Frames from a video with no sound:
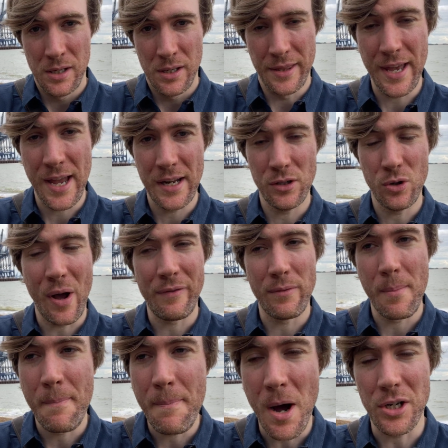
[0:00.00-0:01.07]
then you'll have
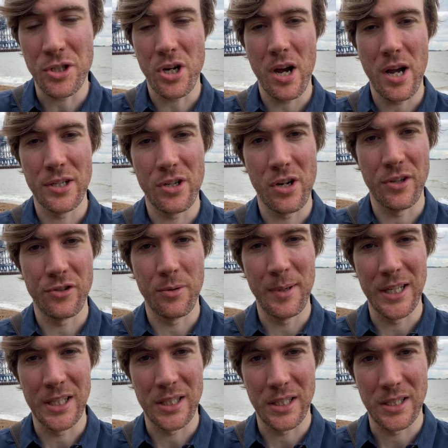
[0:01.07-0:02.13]
a much higher chance of
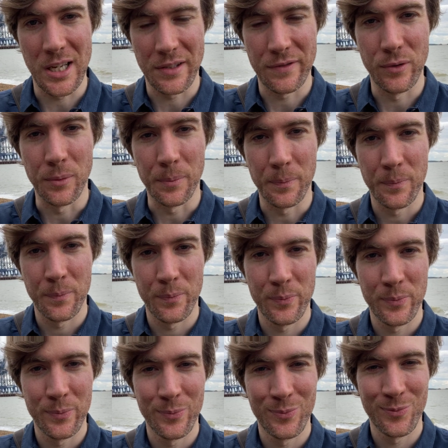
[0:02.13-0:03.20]
being successful.
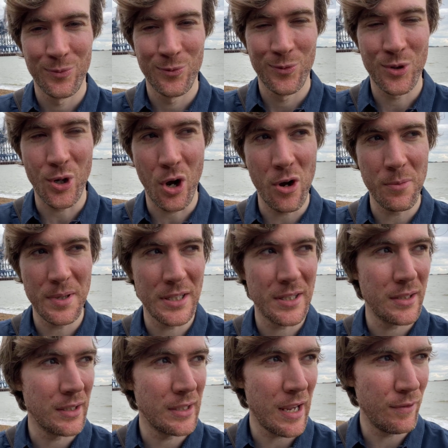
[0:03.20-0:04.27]
So I hope
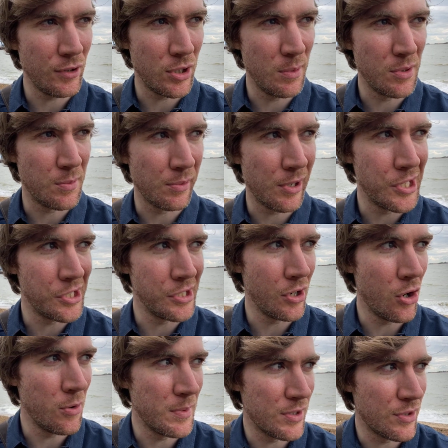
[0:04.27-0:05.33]
this gave you some inspiration. I
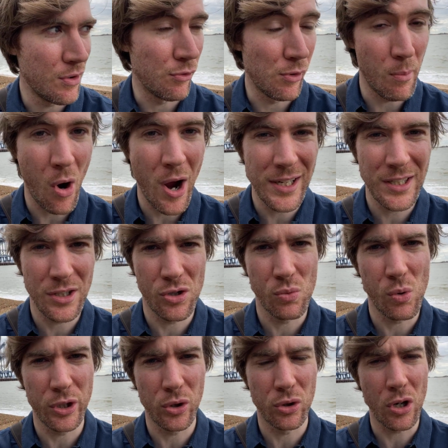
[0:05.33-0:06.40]
hope this reminded you
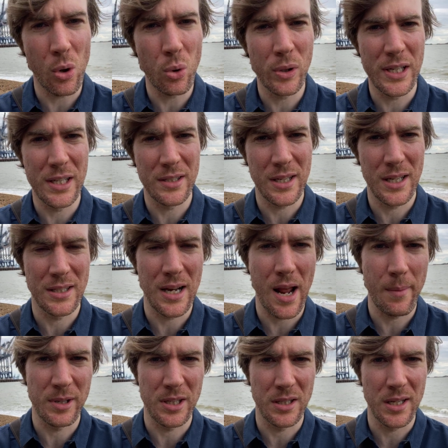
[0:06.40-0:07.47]
what your goal is as an
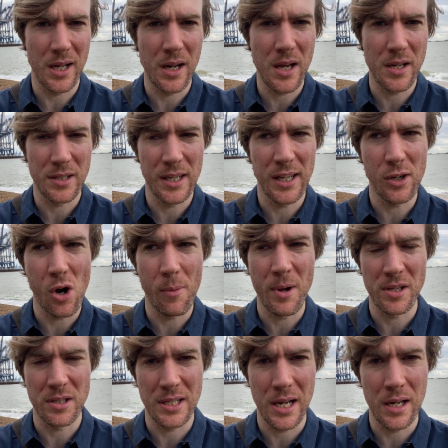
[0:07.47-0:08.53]
Amazon seller, as an
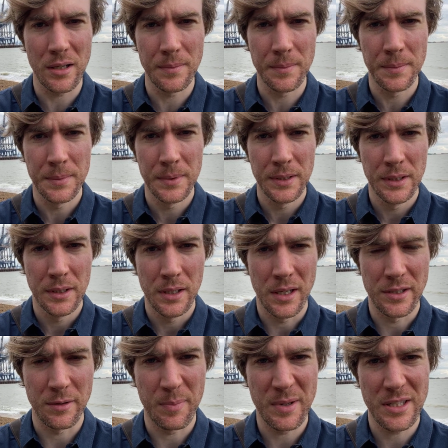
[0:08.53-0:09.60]
e-commerce seller,
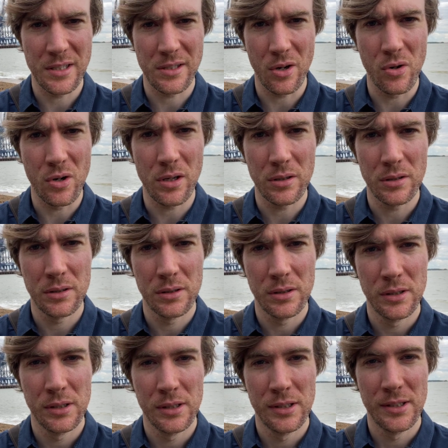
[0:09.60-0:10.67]
as a business owner,
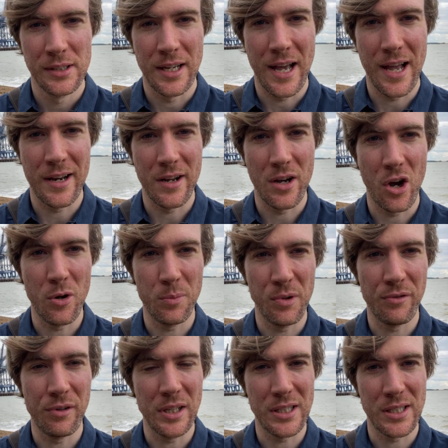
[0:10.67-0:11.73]
and I hope
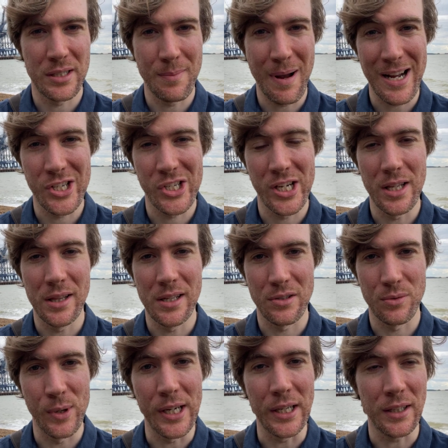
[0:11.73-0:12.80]
you really smash it
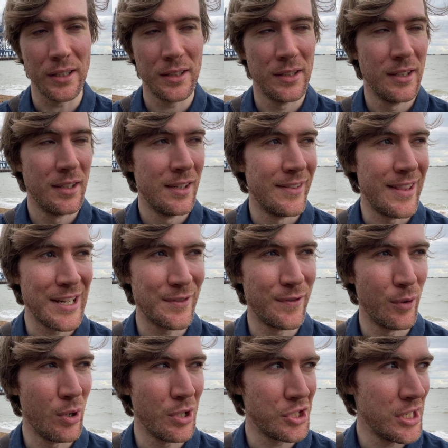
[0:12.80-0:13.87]
this week. Thanks
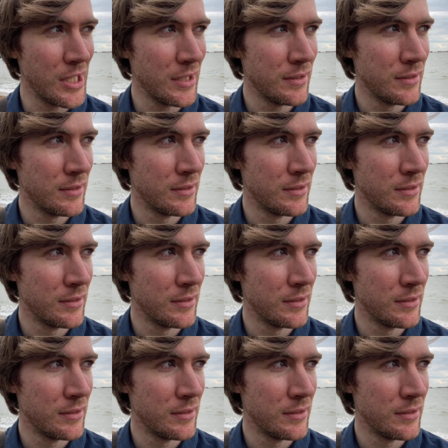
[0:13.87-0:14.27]
for watching.